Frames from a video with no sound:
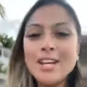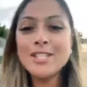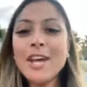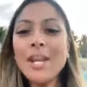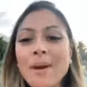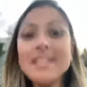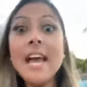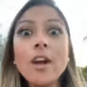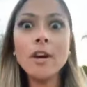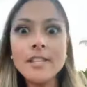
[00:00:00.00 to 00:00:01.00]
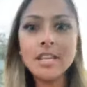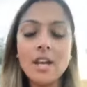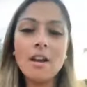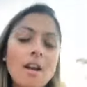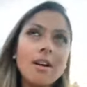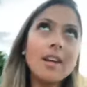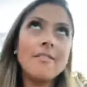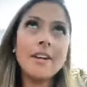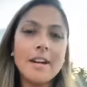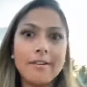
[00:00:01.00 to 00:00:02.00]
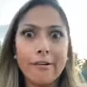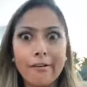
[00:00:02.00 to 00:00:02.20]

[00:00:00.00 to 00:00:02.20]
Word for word: So, anyways, and Chrissy. How could I forget?